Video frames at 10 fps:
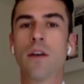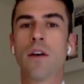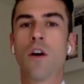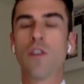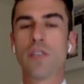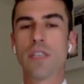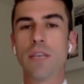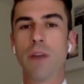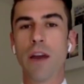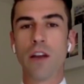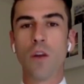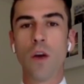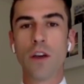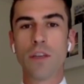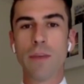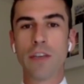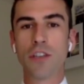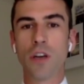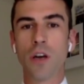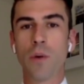overseen by our lawyer to make
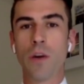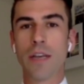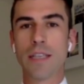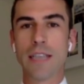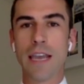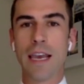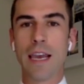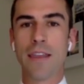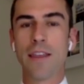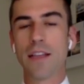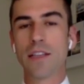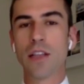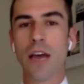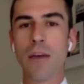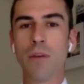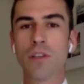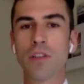sure we're not saying anything that's liable.